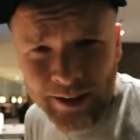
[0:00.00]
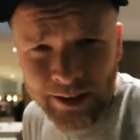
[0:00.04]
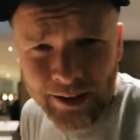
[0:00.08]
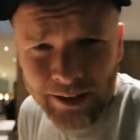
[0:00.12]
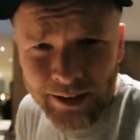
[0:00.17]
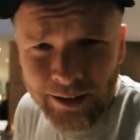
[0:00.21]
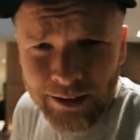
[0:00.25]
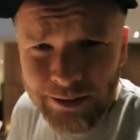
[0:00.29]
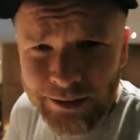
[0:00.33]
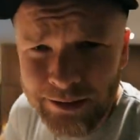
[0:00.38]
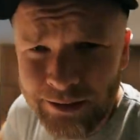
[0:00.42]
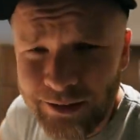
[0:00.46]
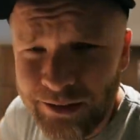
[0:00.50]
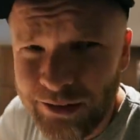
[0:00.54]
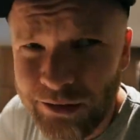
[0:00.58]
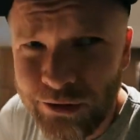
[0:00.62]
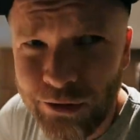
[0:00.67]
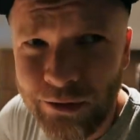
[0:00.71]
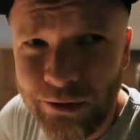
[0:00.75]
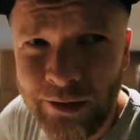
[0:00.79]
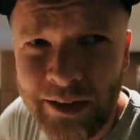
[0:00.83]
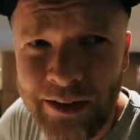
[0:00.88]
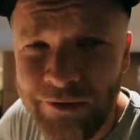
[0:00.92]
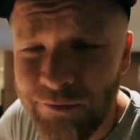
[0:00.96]
Uh,
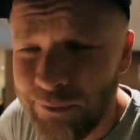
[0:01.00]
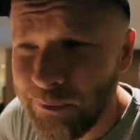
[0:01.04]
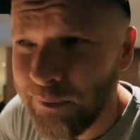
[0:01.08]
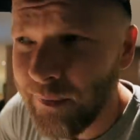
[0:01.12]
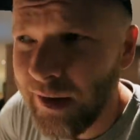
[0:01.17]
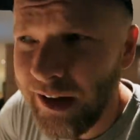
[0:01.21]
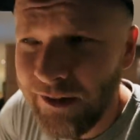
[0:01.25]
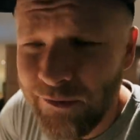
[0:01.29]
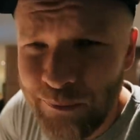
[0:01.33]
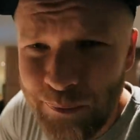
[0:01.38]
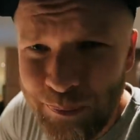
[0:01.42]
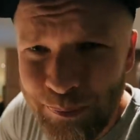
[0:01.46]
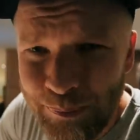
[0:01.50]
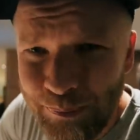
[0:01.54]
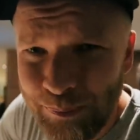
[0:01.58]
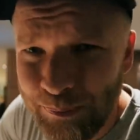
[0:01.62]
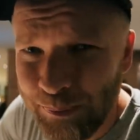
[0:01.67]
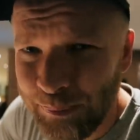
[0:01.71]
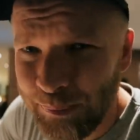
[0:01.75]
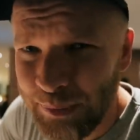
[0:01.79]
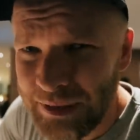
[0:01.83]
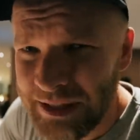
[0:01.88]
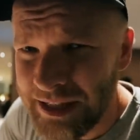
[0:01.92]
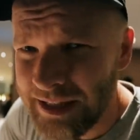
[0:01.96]
so I've
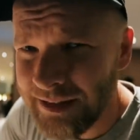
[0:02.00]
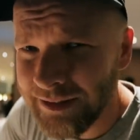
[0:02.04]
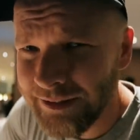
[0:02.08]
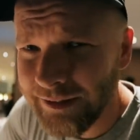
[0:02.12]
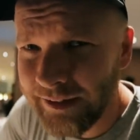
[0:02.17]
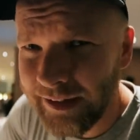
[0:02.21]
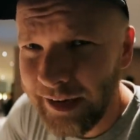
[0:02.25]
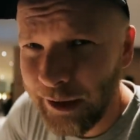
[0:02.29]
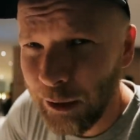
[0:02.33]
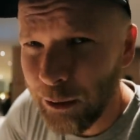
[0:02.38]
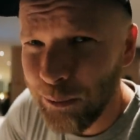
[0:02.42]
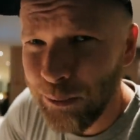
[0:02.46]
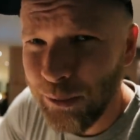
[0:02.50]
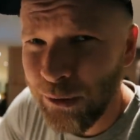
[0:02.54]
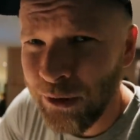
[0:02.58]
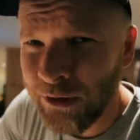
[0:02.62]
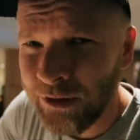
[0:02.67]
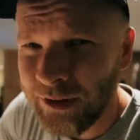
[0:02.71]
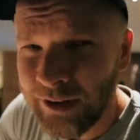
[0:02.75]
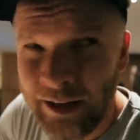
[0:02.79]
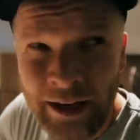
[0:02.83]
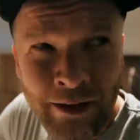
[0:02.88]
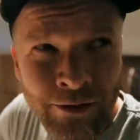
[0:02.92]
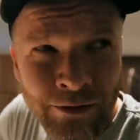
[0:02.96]
I've been in
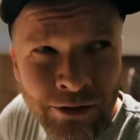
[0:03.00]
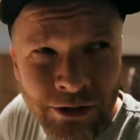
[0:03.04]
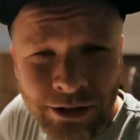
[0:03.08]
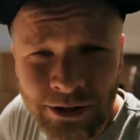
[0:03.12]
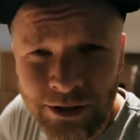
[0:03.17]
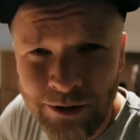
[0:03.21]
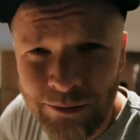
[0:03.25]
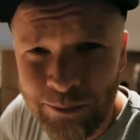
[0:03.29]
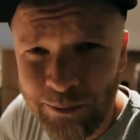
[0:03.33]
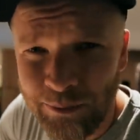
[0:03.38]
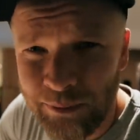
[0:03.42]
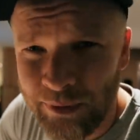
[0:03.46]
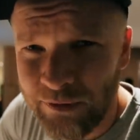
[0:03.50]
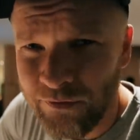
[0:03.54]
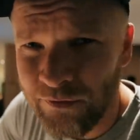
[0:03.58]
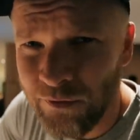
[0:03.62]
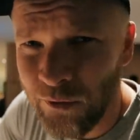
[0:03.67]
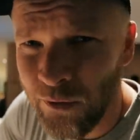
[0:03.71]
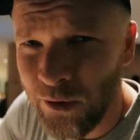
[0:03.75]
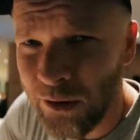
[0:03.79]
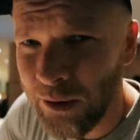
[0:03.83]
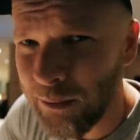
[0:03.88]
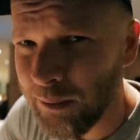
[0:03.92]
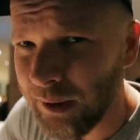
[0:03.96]
airport lounges
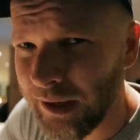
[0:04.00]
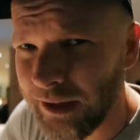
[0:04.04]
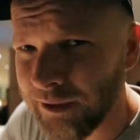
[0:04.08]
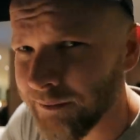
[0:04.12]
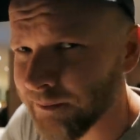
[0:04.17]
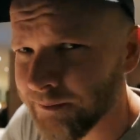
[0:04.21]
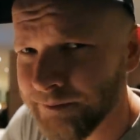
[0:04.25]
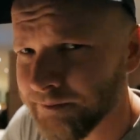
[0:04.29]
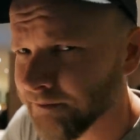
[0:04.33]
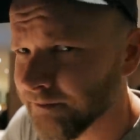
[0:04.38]
before, but